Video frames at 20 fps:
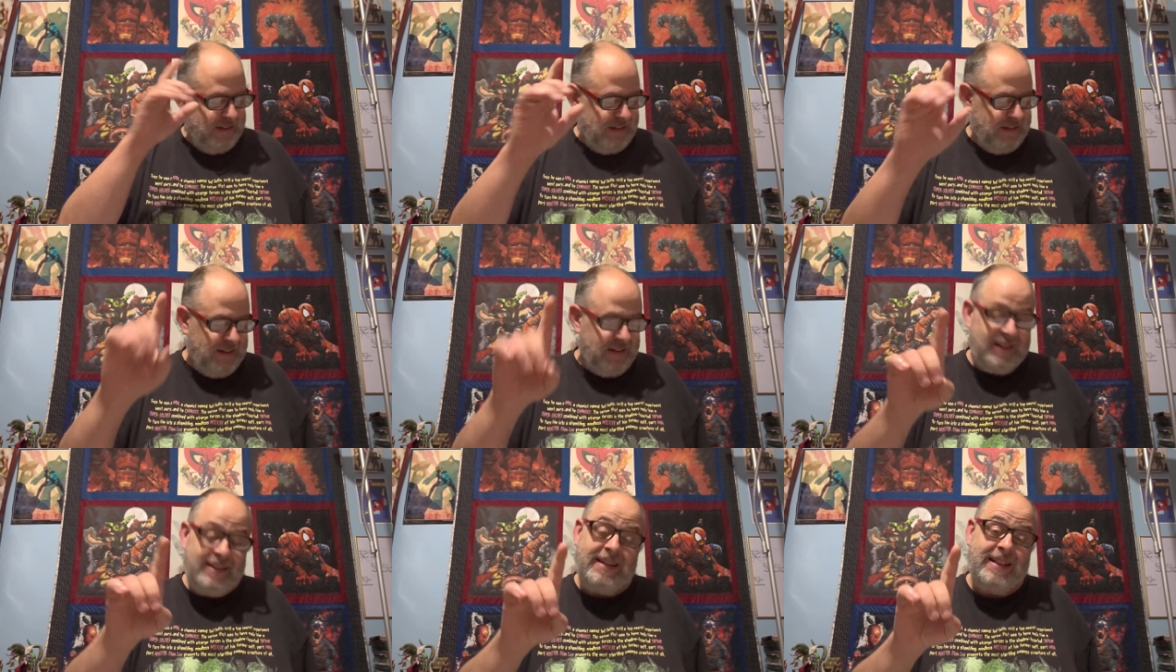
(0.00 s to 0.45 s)

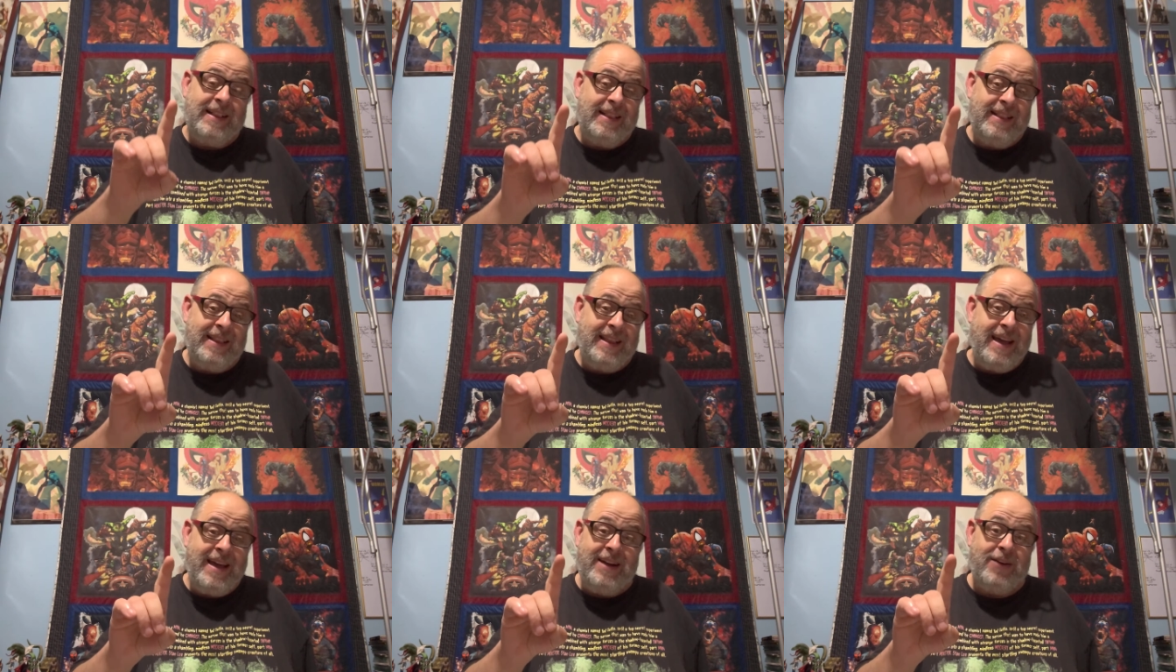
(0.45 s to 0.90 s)
a
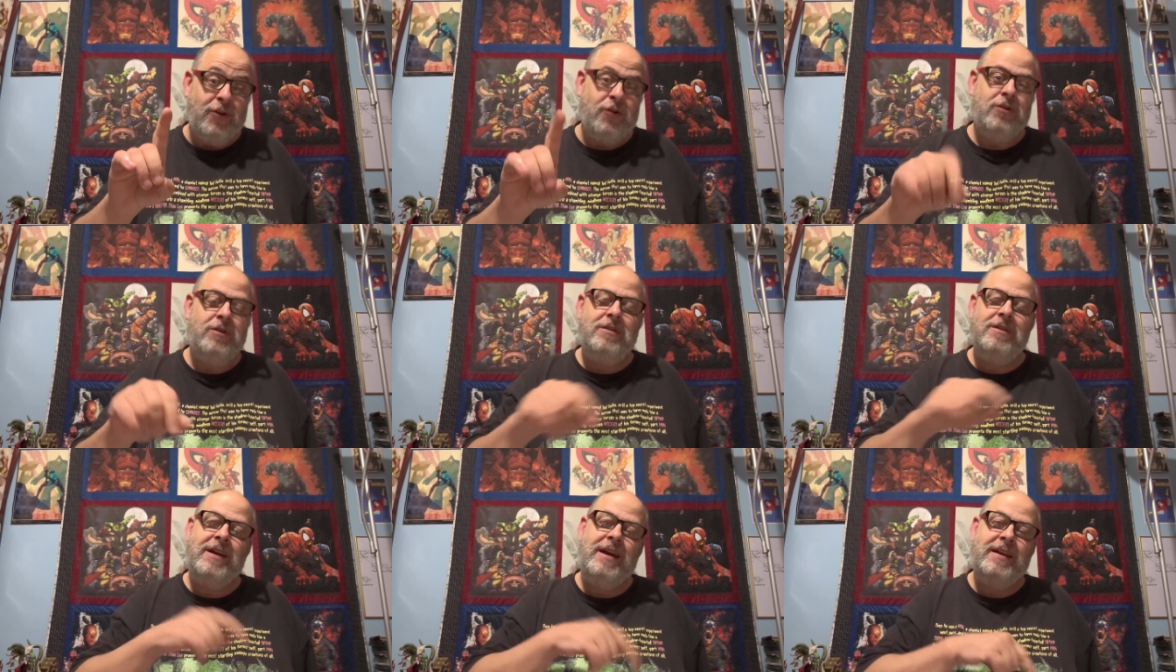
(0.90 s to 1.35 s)
little later
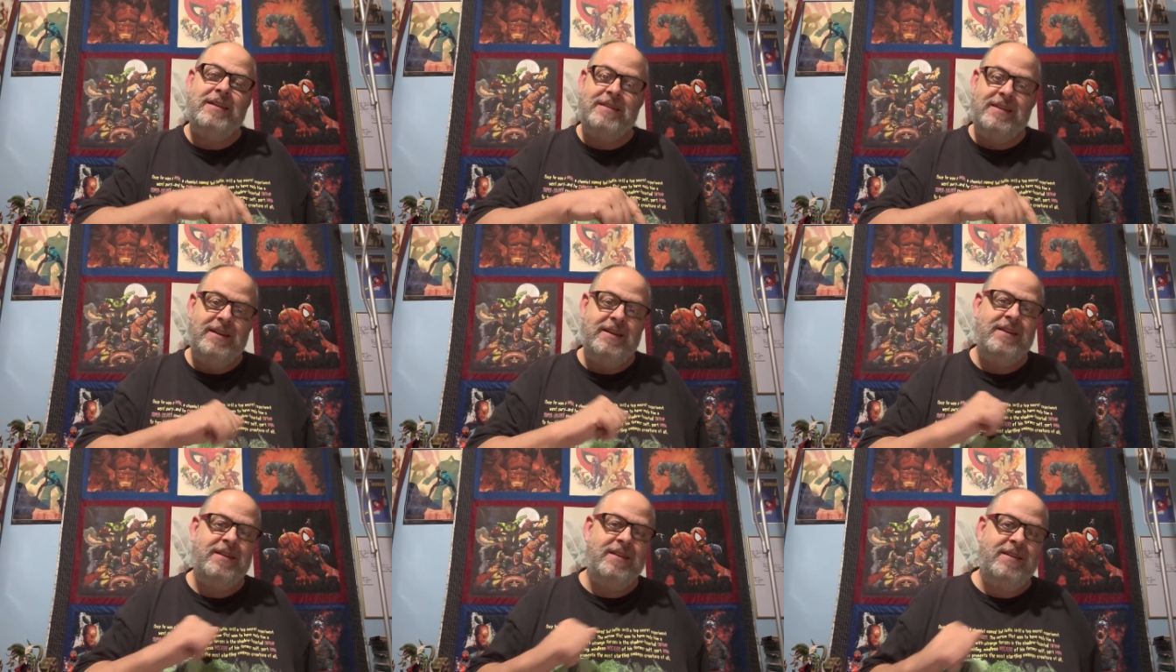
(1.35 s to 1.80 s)
at
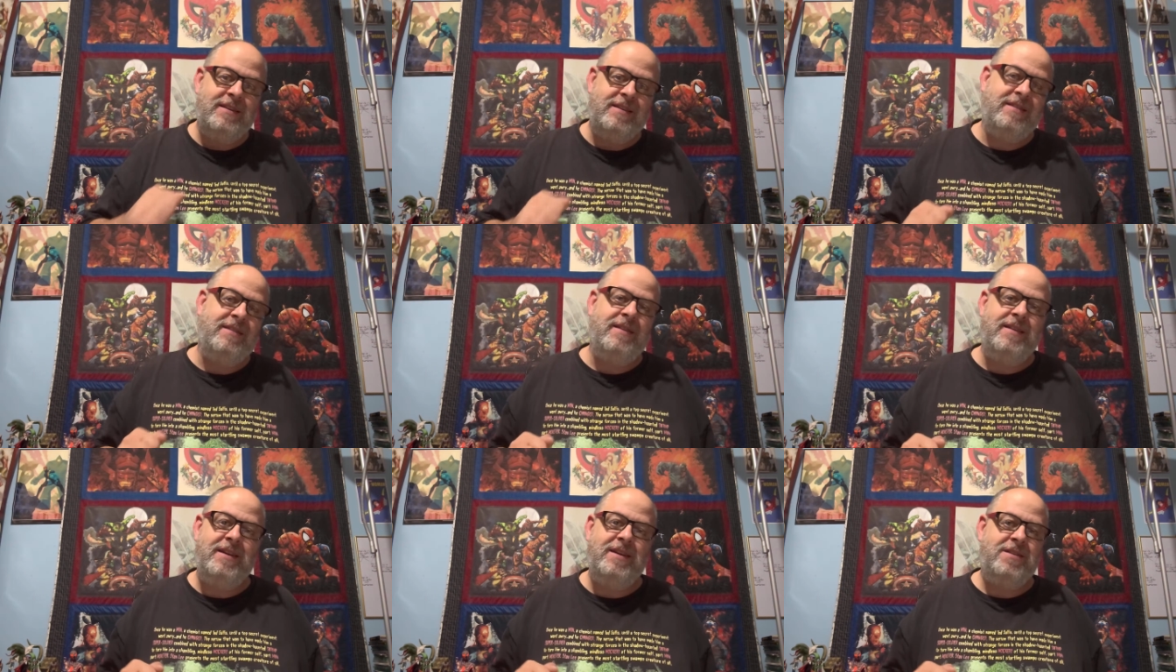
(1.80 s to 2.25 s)
the end of
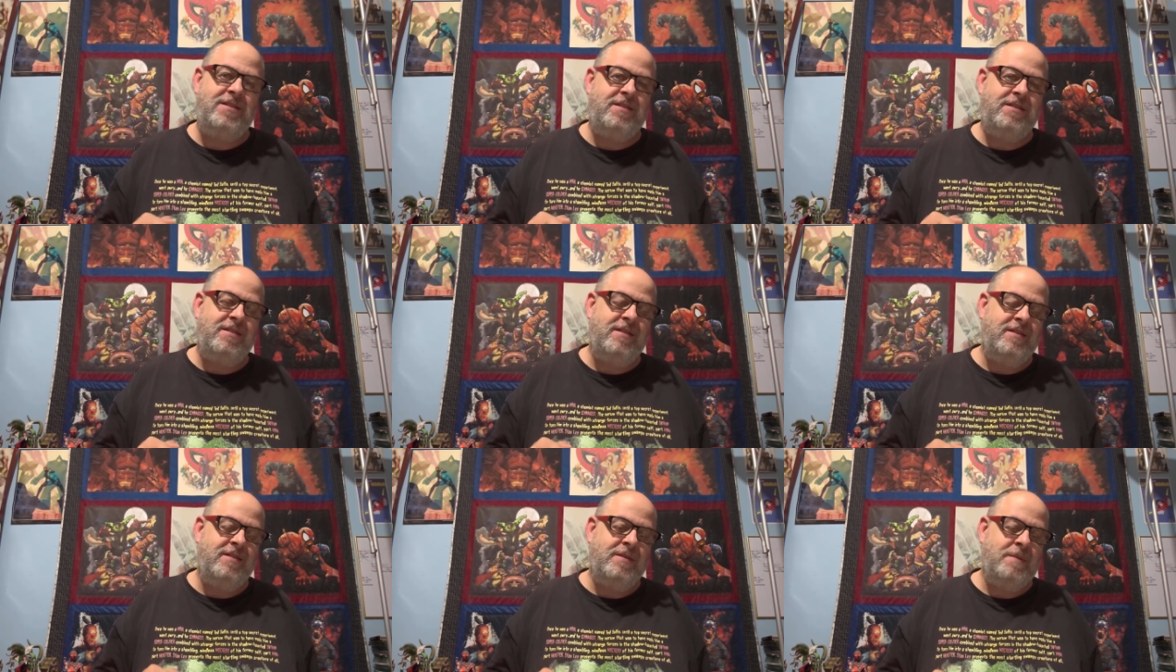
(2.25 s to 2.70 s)
this
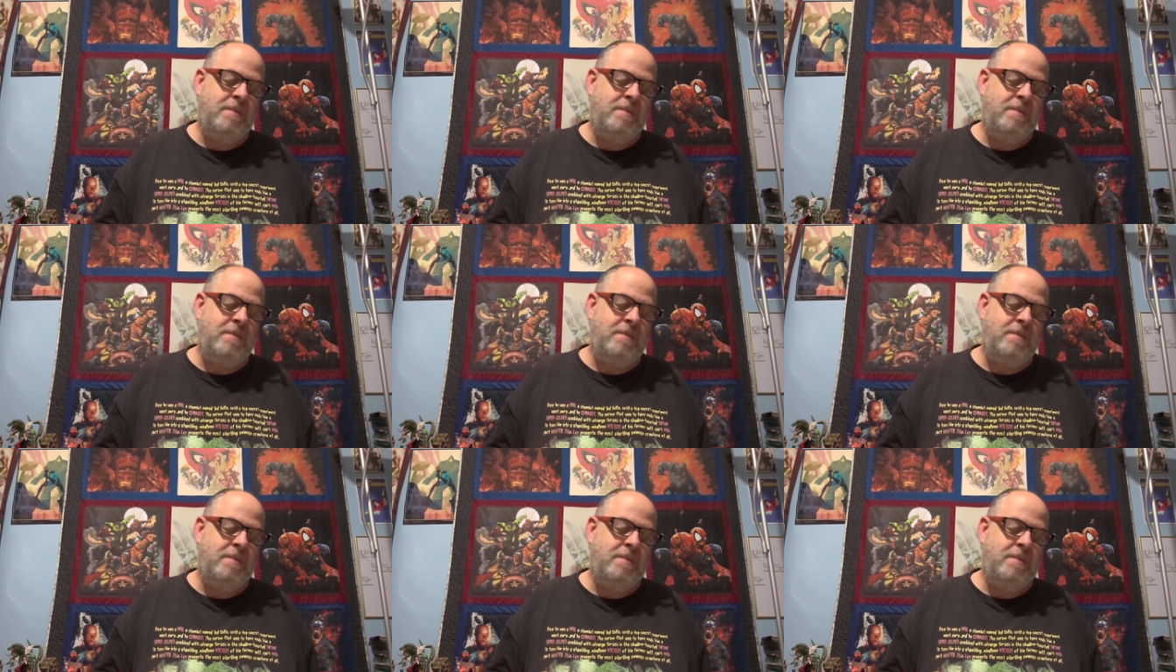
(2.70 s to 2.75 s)
list.